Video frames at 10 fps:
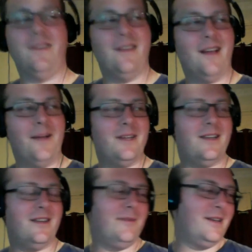I'm
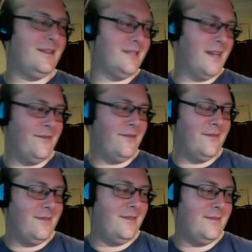
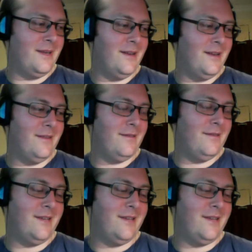gonna